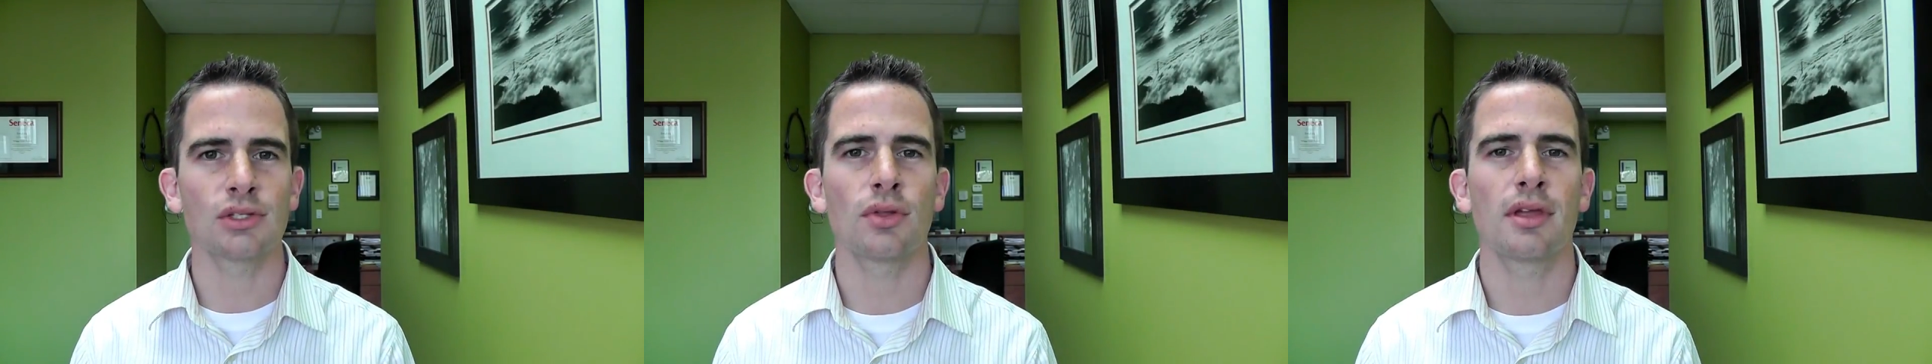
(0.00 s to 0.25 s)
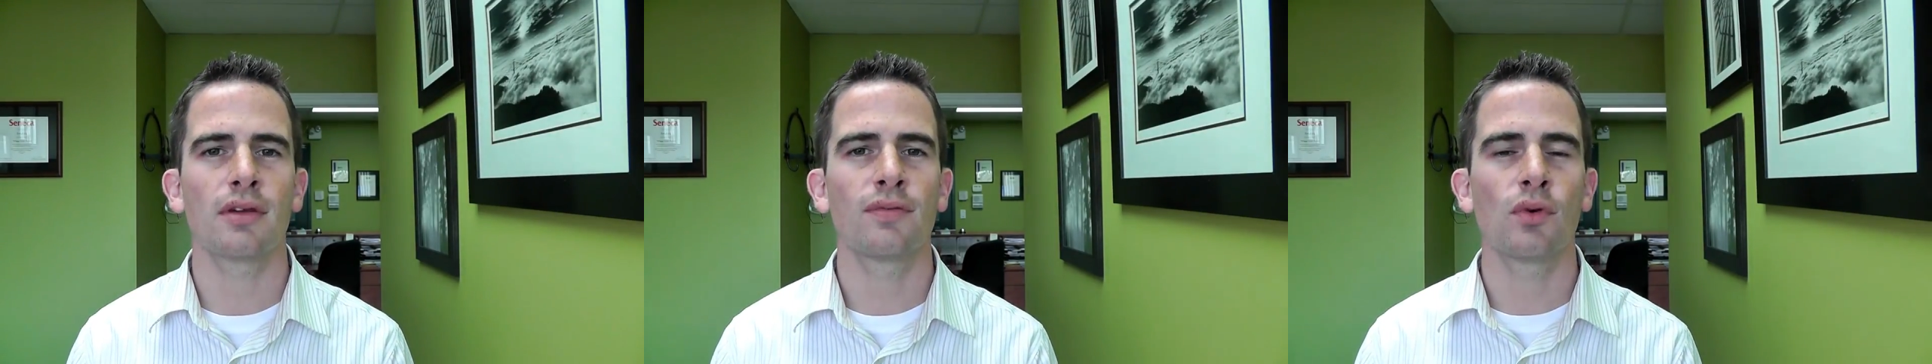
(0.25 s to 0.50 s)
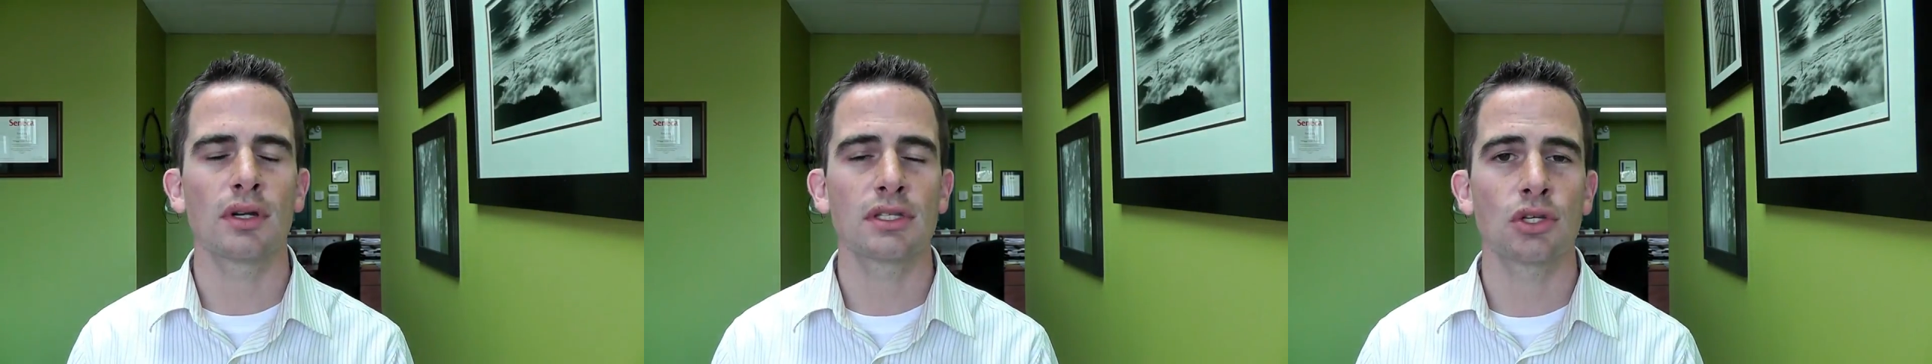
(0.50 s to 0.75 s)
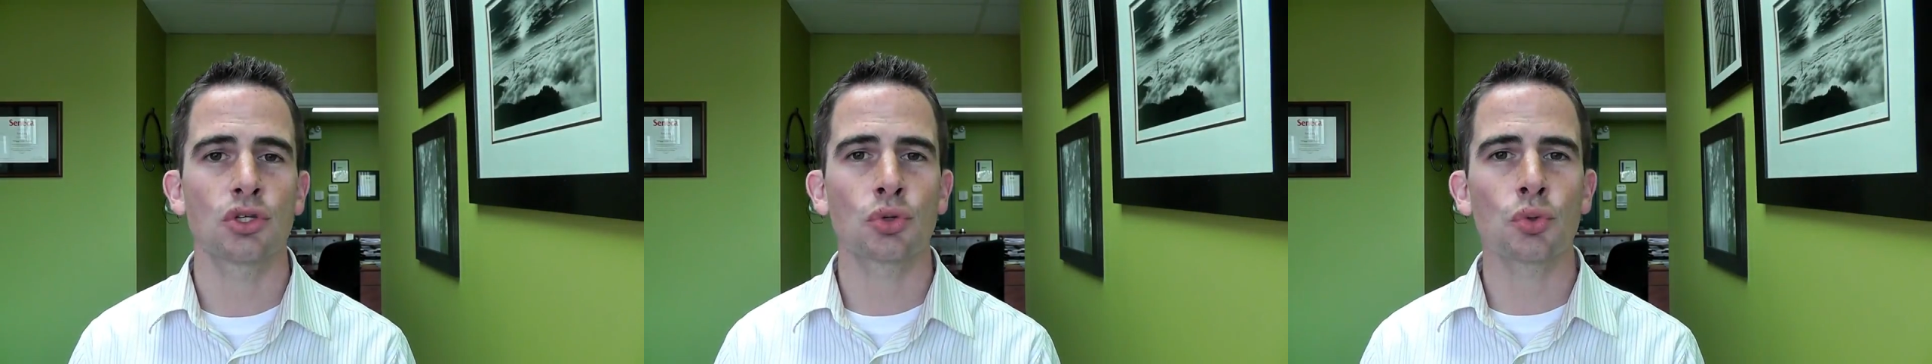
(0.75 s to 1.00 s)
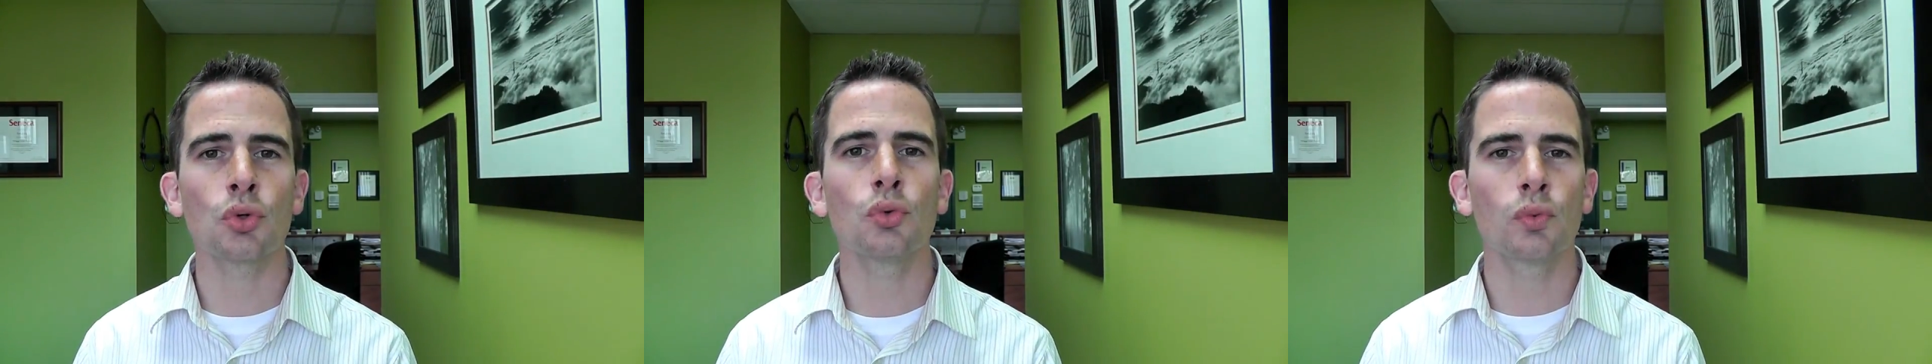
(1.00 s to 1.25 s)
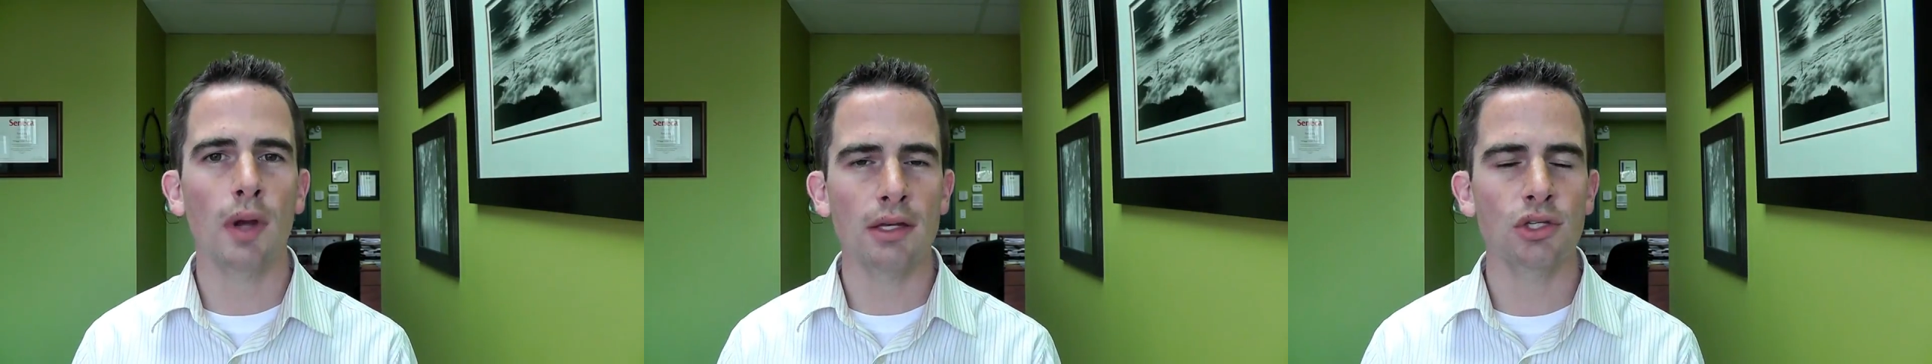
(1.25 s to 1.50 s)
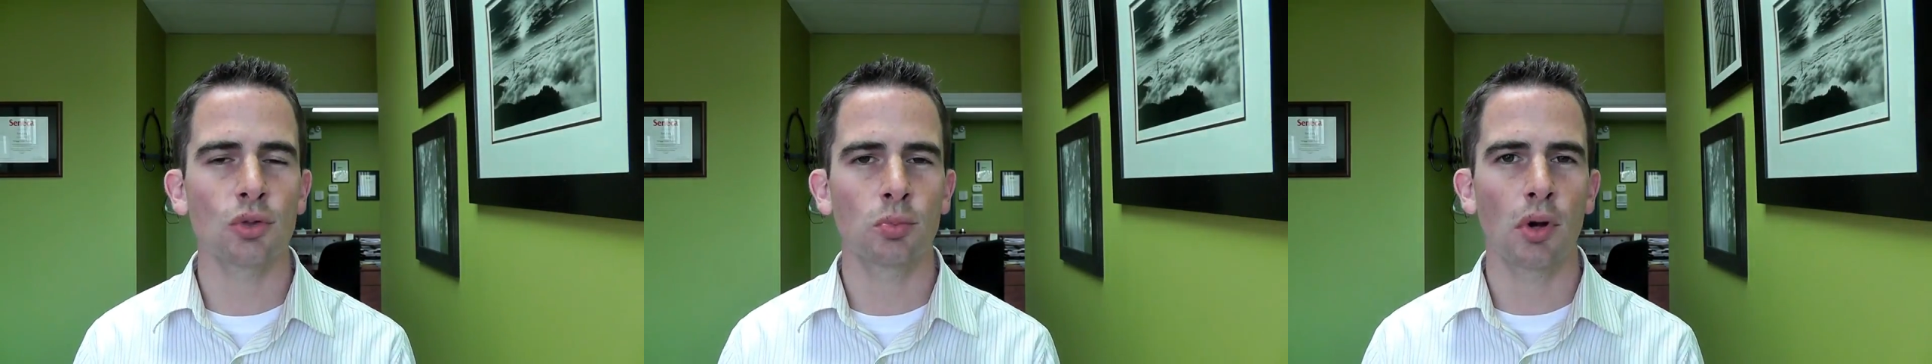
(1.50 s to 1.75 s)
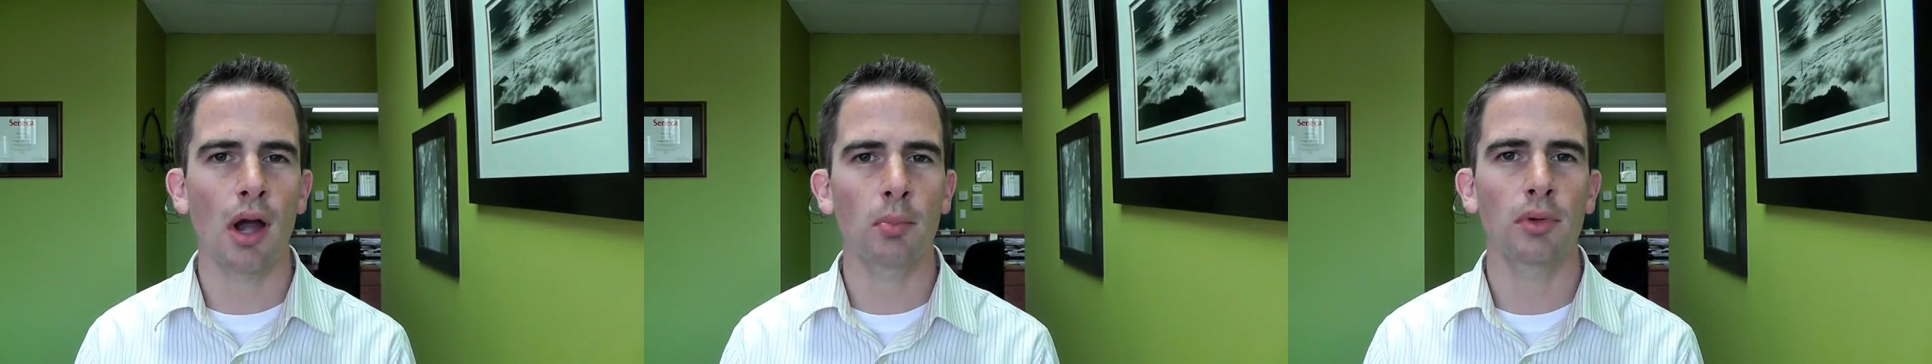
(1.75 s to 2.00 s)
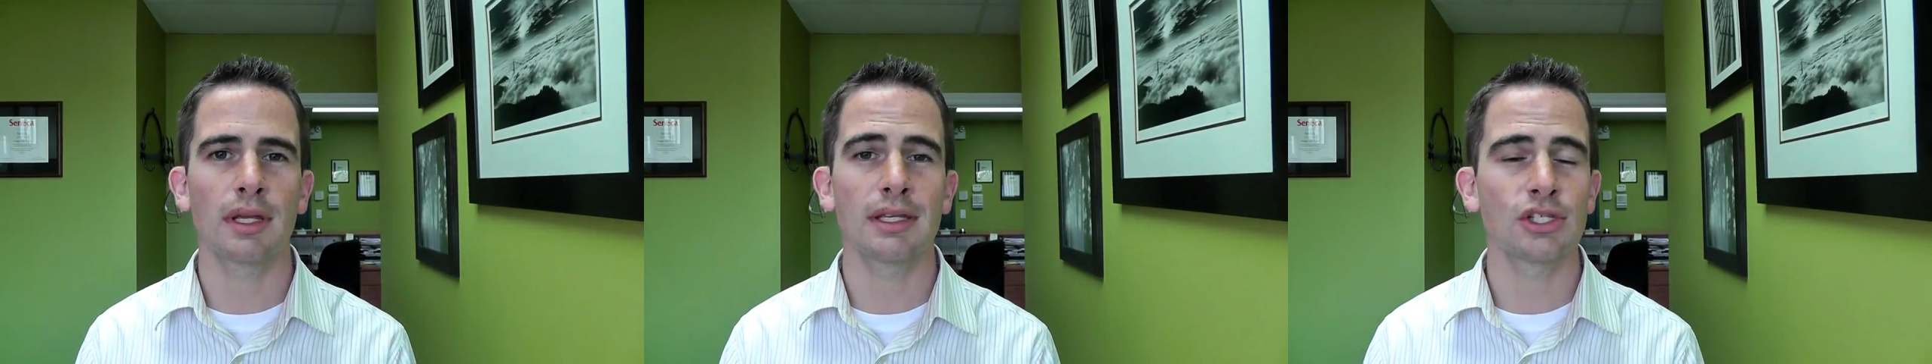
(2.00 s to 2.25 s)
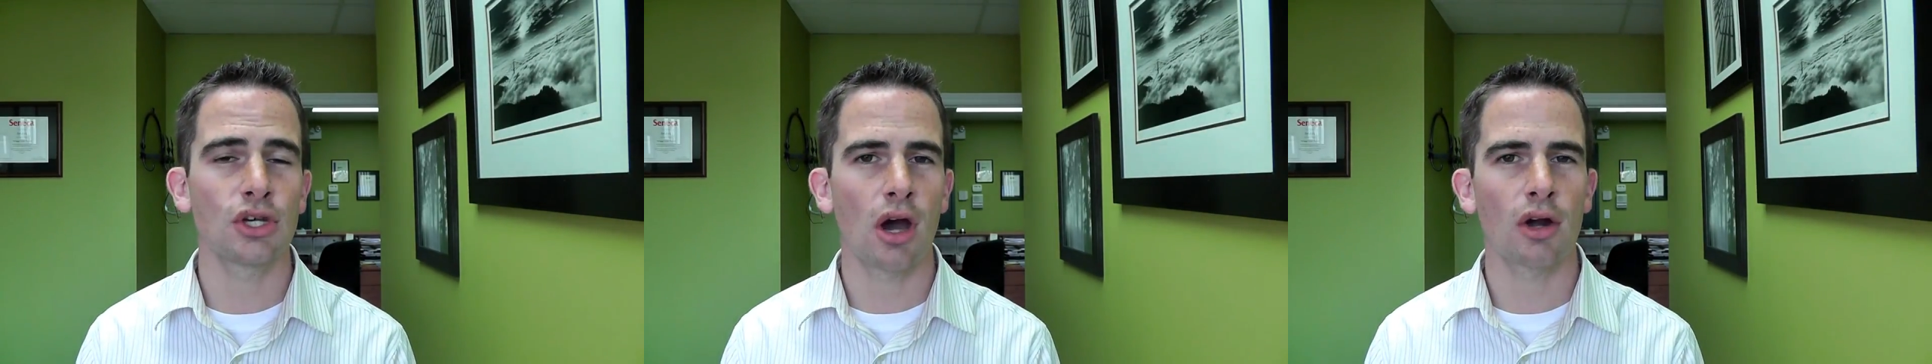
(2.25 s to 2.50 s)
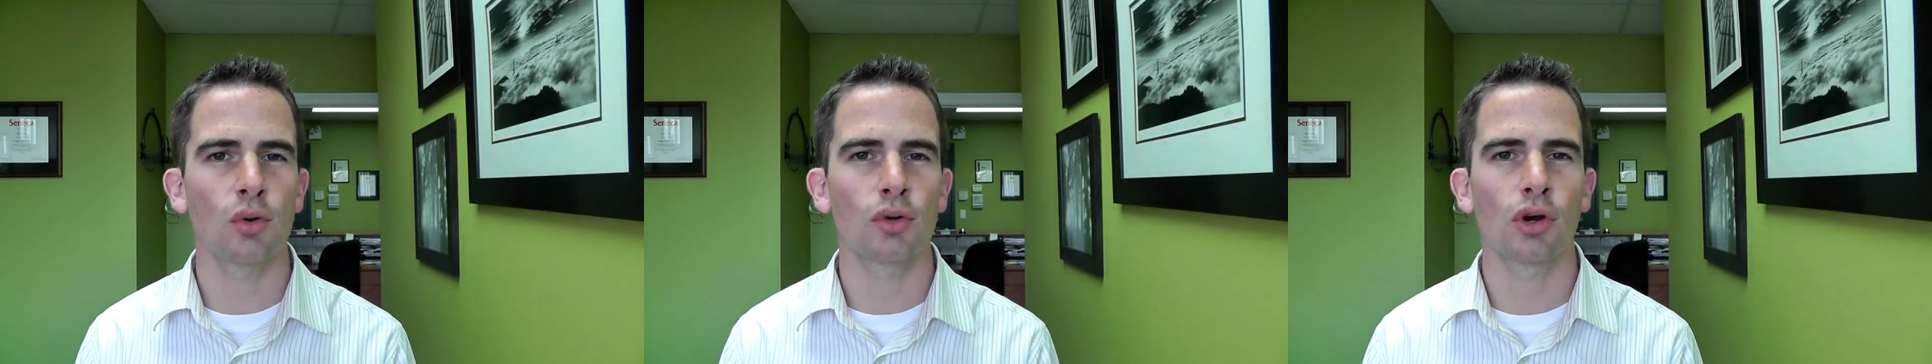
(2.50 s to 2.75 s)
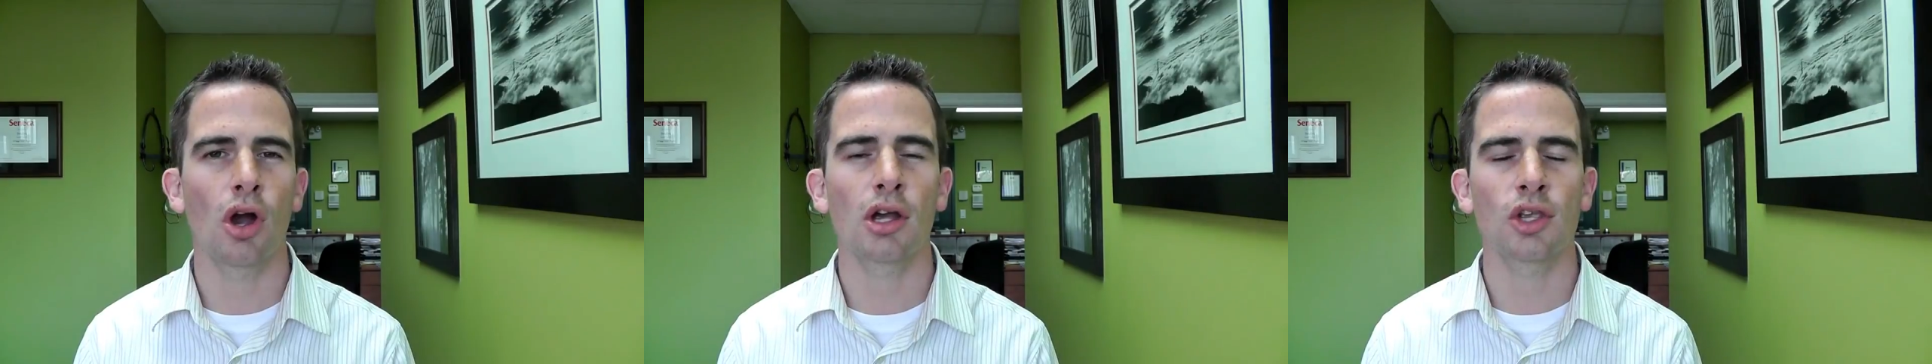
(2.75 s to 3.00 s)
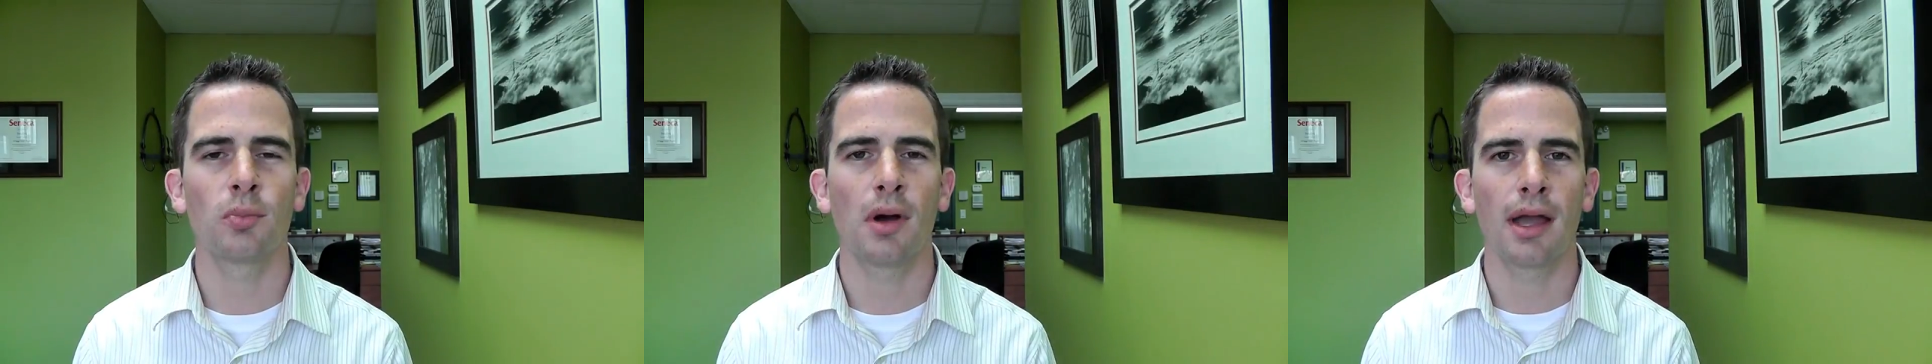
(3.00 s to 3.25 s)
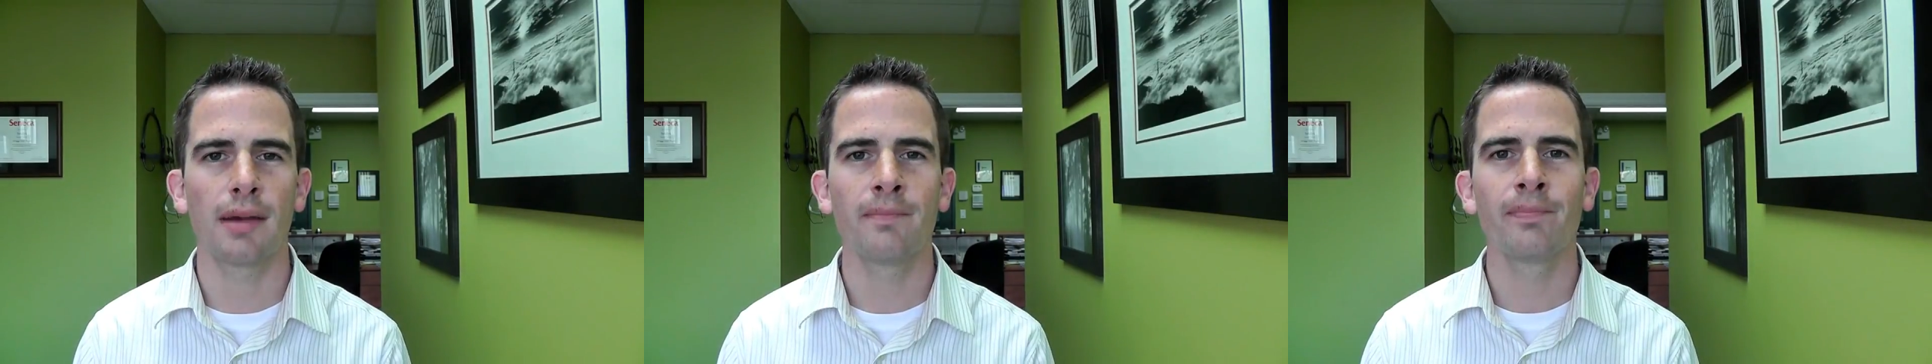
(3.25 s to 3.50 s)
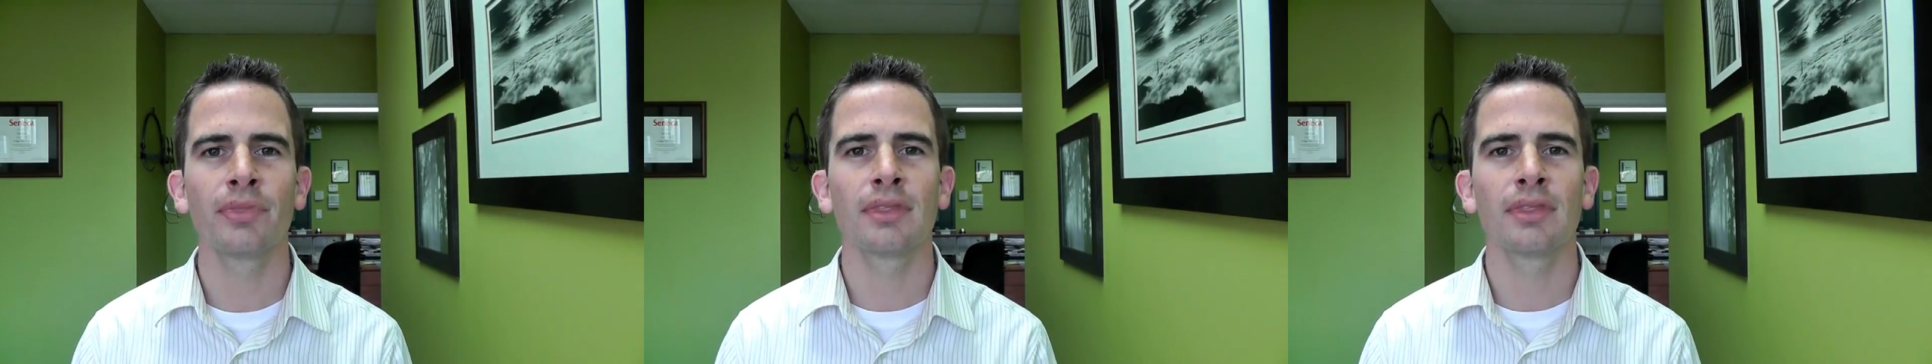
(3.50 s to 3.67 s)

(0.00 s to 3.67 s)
so therefore it's a true rental property, it's not owner-occupied,